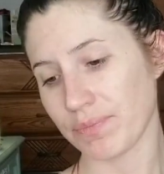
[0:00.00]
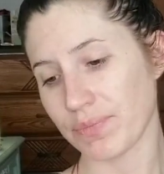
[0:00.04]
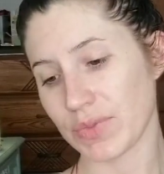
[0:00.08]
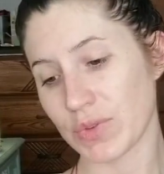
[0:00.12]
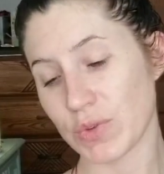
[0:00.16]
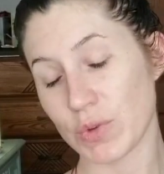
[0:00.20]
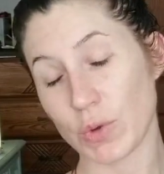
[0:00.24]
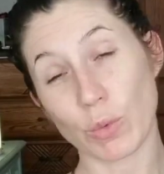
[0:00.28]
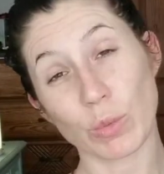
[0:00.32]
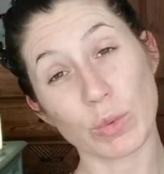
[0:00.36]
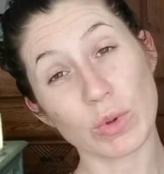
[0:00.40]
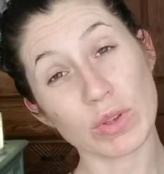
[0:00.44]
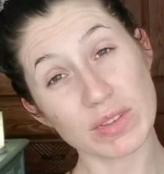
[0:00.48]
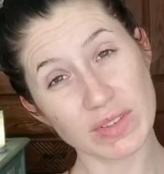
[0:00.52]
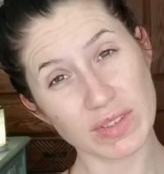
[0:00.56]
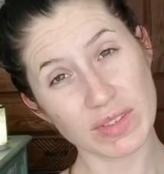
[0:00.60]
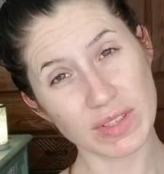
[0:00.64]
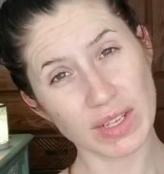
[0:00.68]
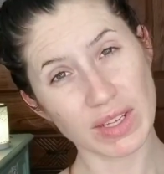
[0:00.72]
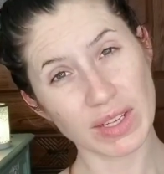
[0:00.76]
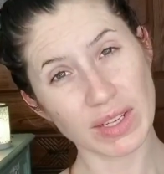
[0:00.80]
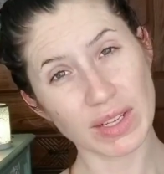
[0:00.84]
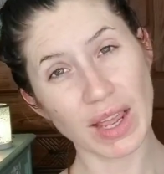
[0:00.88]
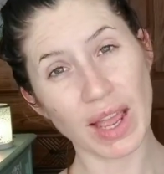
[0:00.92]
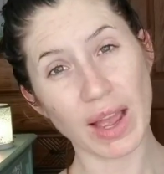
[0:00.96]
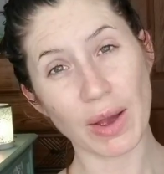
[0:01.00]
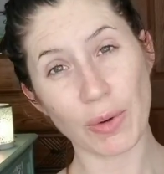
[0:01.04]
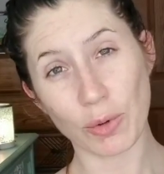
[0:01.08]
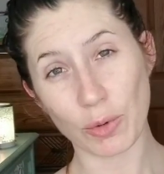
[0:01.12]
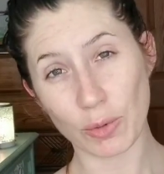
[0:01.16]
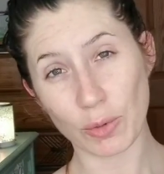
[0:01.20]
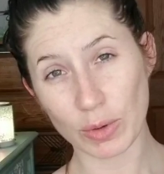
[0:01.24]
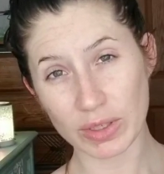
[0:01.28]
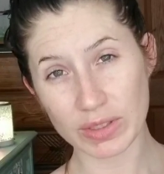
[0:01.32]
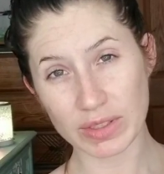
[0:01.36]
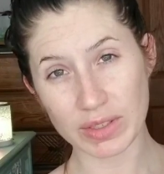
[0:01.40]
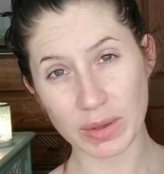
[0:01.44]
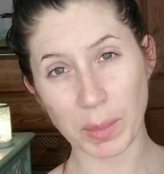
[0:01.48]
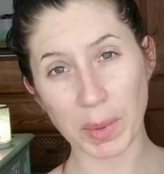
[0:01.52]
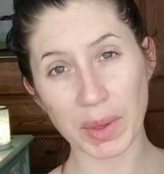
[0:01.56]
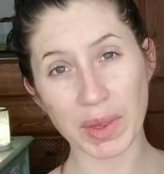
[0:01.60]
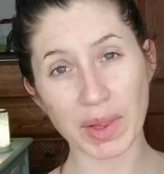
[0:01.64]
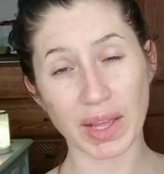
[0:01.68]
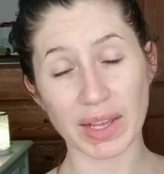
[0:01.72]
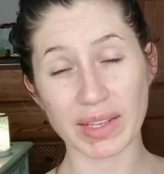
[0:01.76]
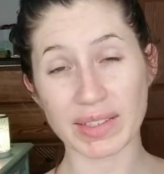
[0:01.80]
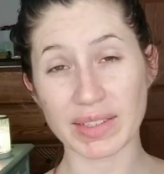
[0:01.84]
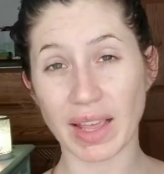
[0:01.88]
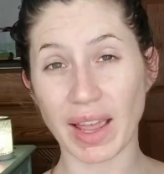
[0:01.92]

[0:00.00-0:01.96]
So we'll see how it works on my legs.